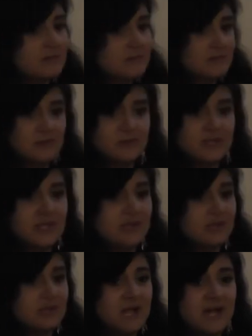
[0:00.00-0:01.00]
No, they
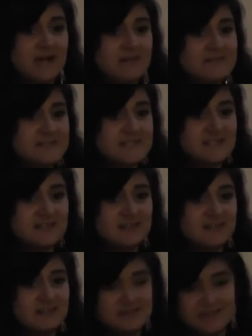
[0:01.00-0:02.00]
don't have.
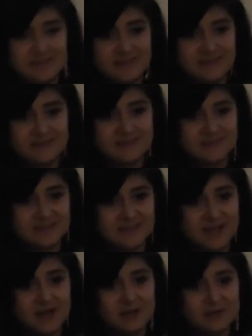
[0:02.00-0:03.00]
Still, and until
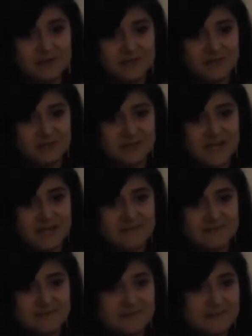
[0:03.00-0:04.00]
now, they don't
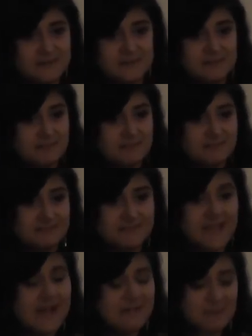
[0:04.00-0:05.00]
have.
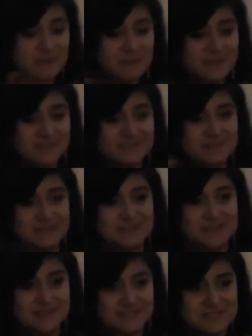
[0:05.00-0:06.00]
They have no leader.
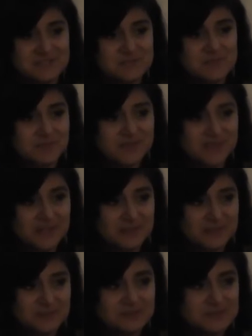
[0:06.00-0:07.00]
They are just people
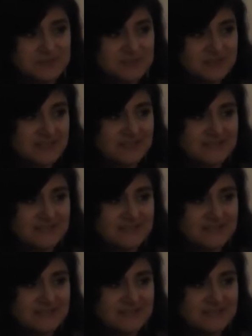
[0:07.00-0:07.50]
coming to the street.